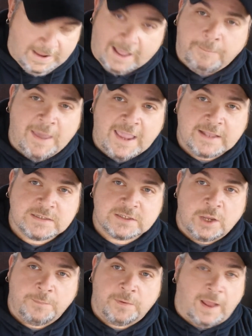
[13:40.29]
Not paying
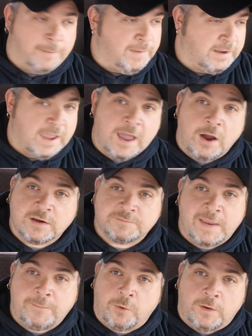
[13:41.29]
stupid, I mean, hell,
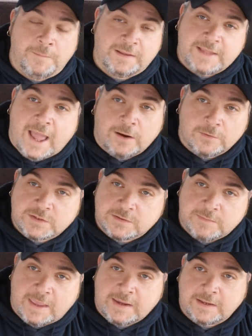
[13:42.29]
because people at McDonald's
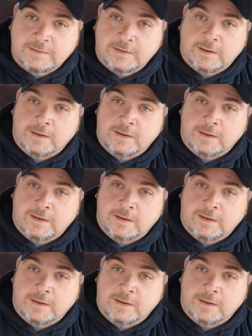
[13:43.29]
is making,